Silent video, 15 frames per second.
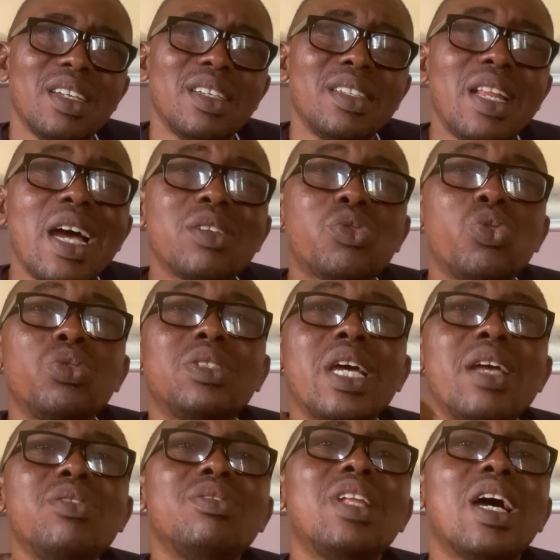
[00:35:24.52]
That's to tell
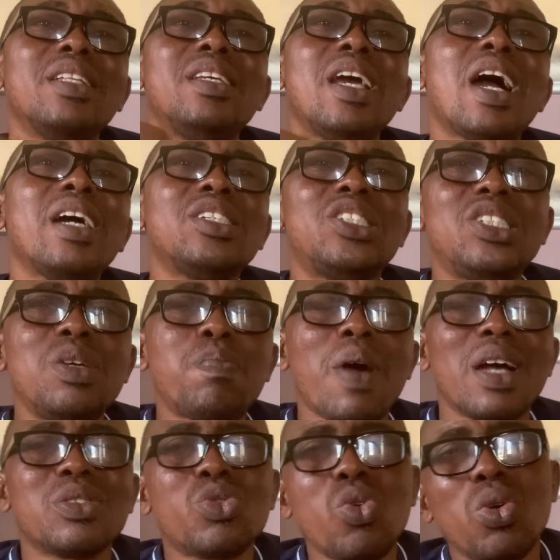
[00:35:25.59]
you that the hardship
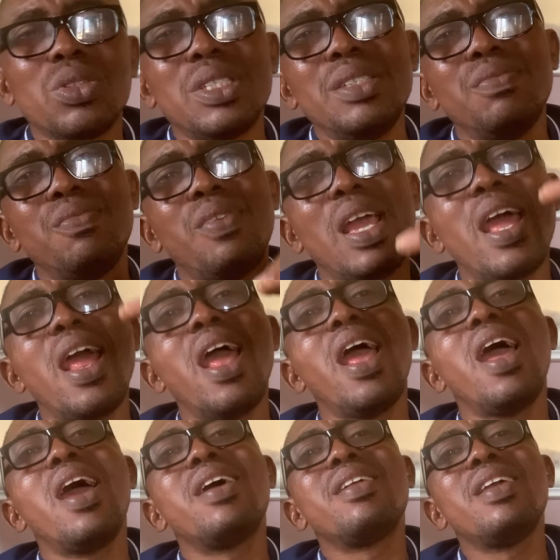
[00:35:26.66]
has gotten
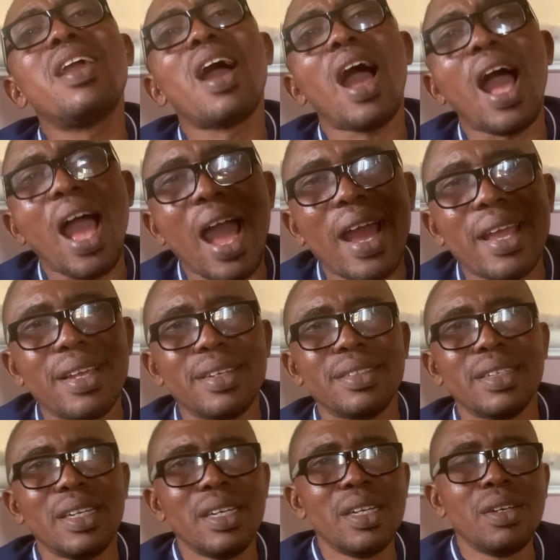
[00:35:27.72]
very high.
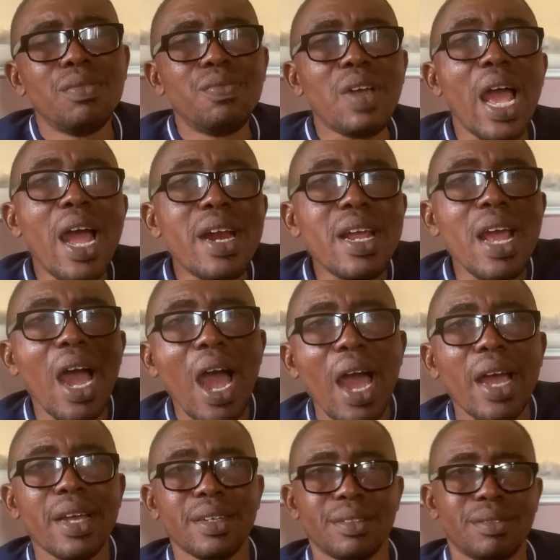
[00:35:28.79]
Very
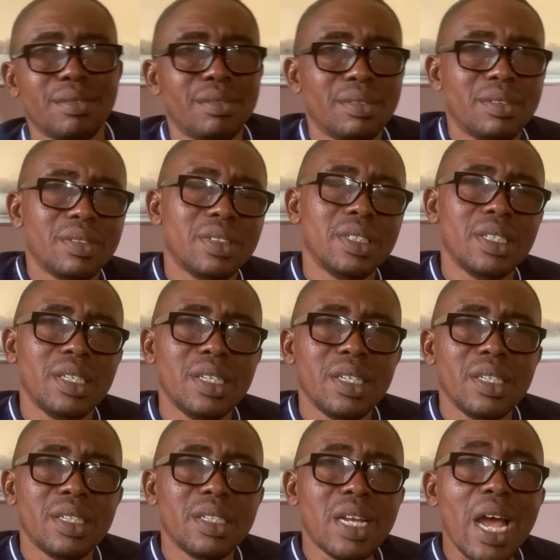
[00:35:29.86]
high.
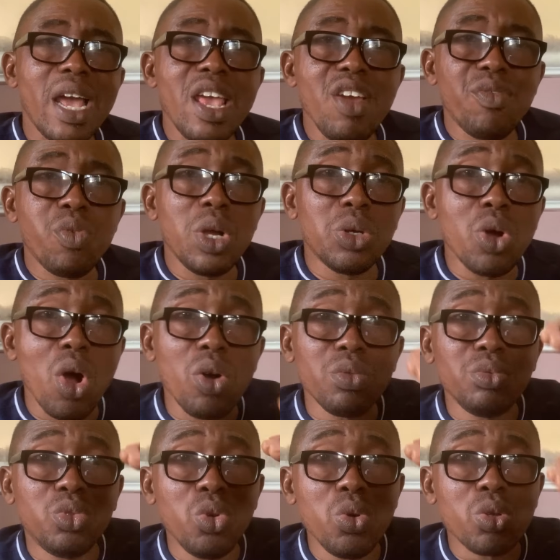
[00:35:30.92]
That if we
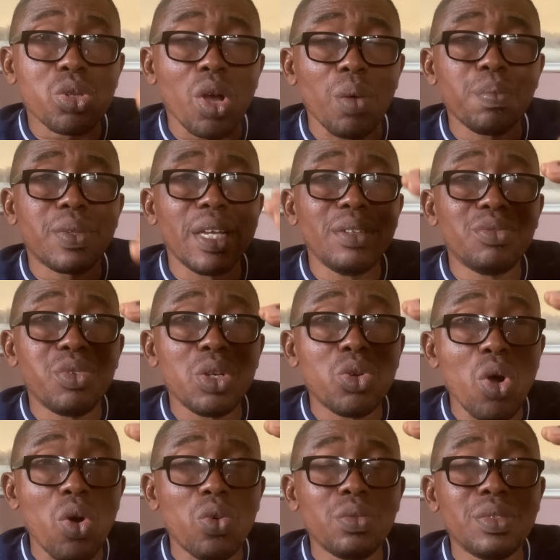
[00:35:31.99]
don't do something, we
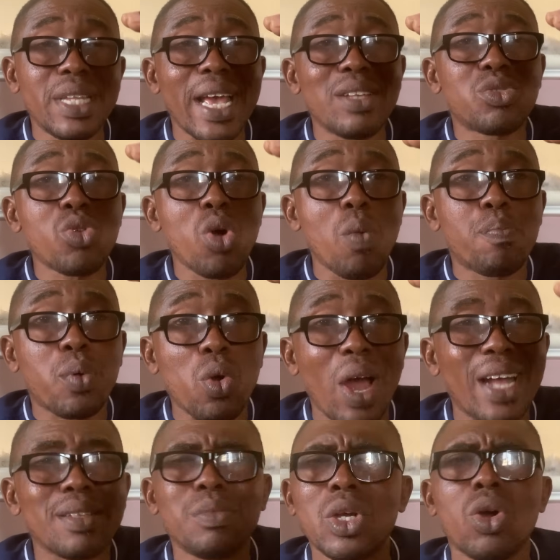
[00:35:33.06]
don't, there's no
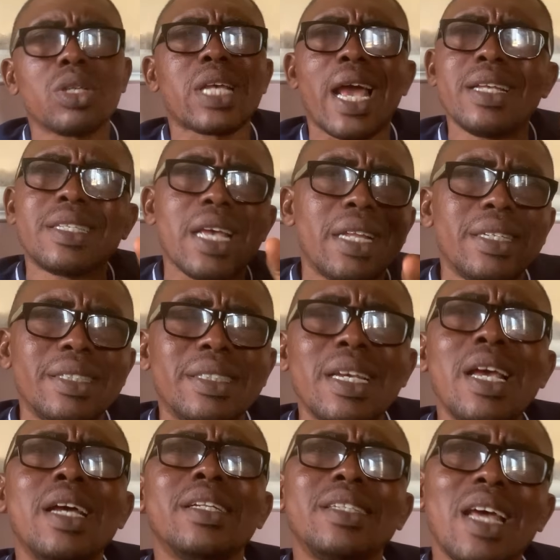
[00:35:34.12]
proactive, because I said it,
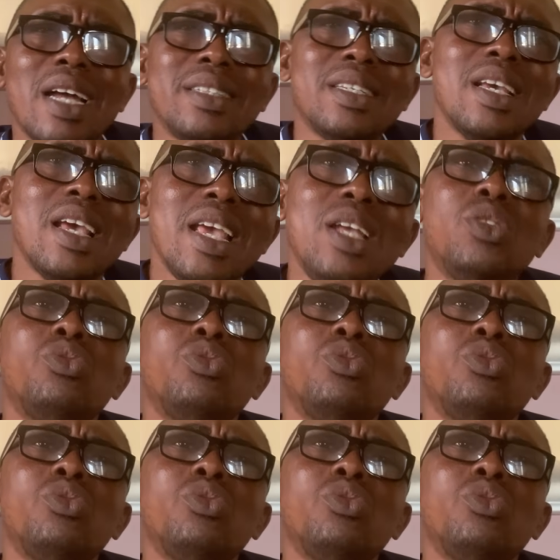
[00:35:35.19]
that it